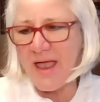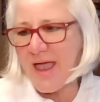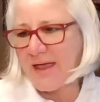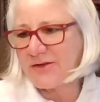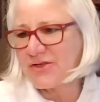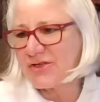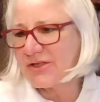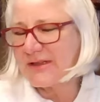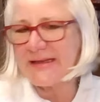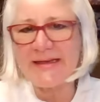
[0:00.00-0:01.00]

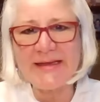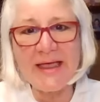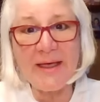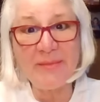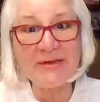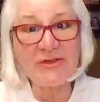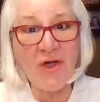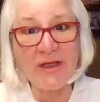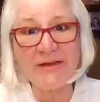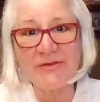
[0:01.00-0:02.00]
actually been
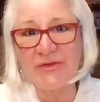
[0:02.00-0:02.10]
talking